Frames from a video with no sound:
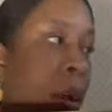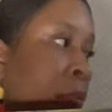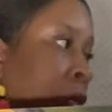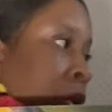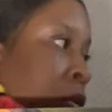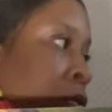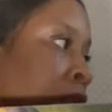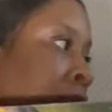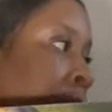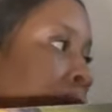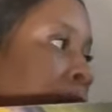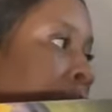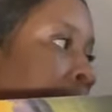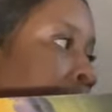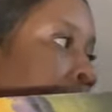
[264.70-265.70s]
use
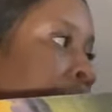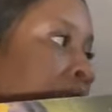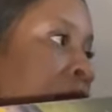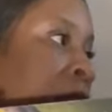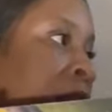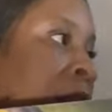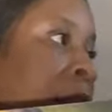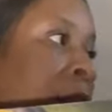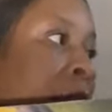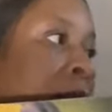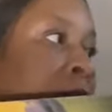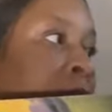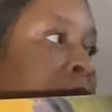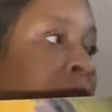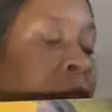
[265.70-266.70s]
something with 10
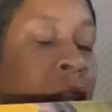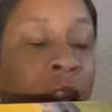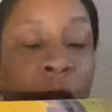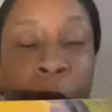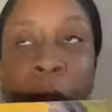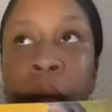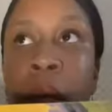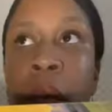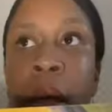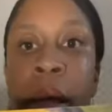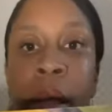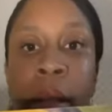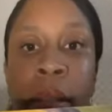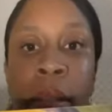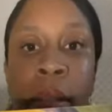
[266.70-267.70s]
inches is
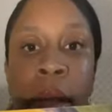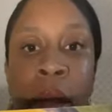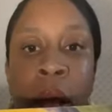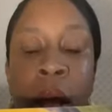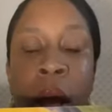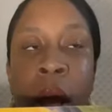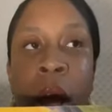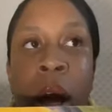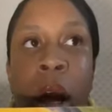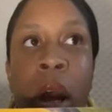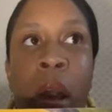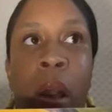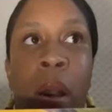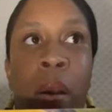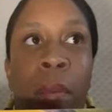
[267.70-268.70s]
because
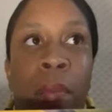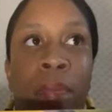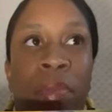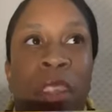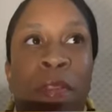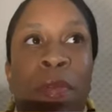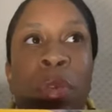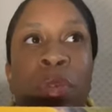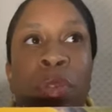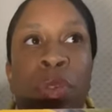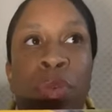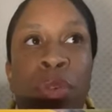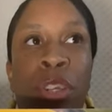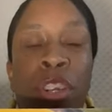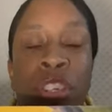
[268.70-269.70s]
if you
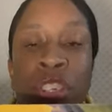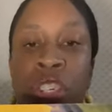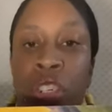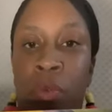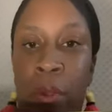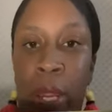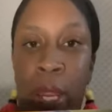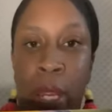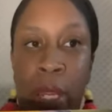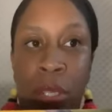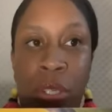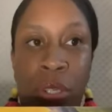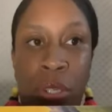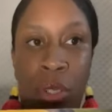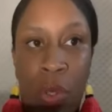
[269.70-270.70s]
do your string
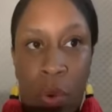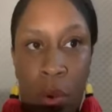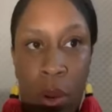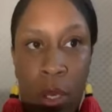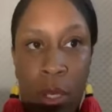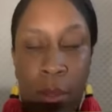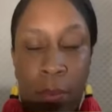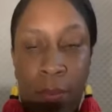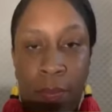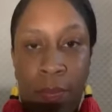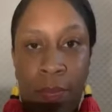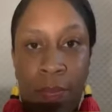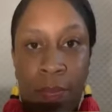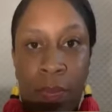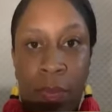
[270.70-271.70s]
short,
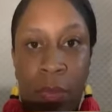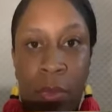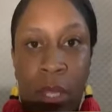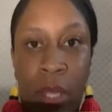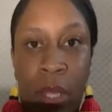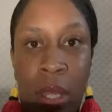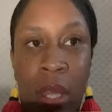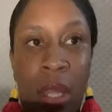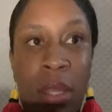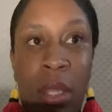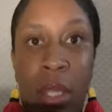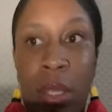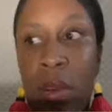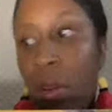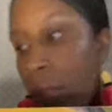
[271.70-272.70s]

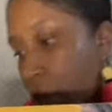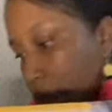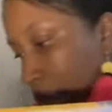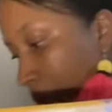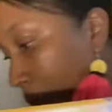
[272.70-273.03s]
then you're gonna come